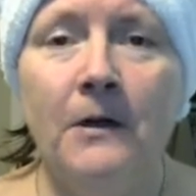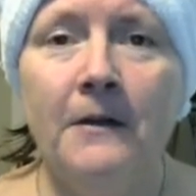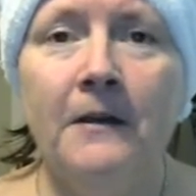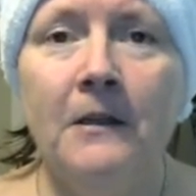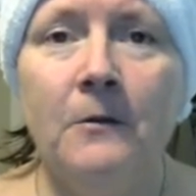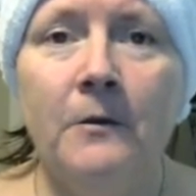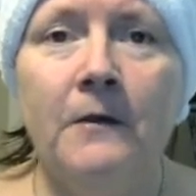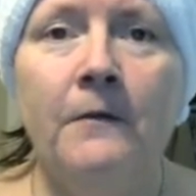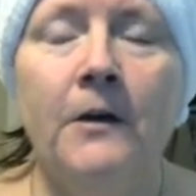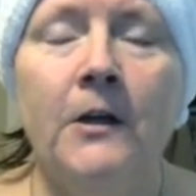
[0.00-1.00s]
I think it'll be
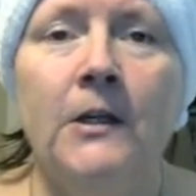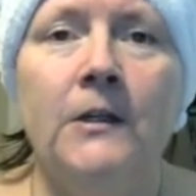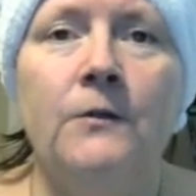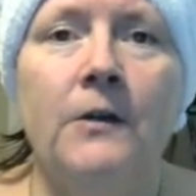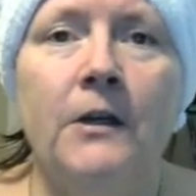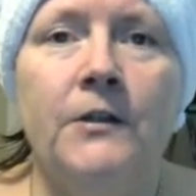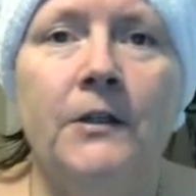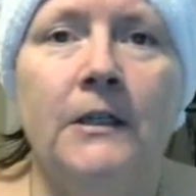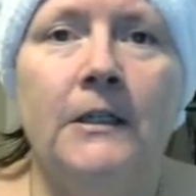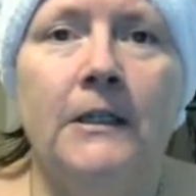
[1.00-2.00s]
a very good
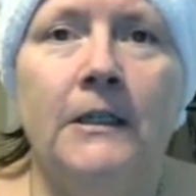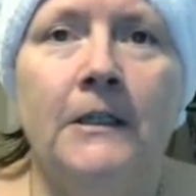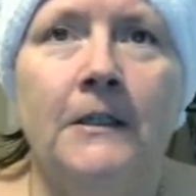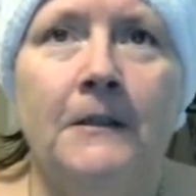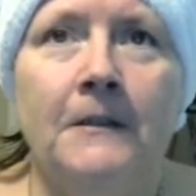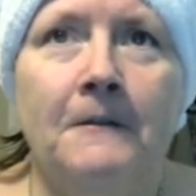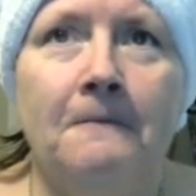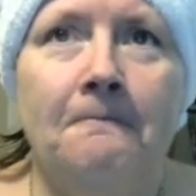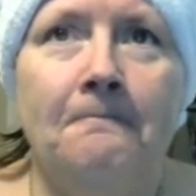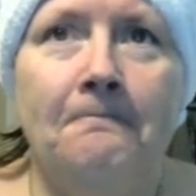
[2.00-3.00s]
introduction,
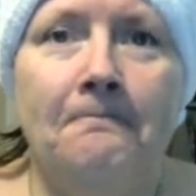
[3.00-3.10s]
and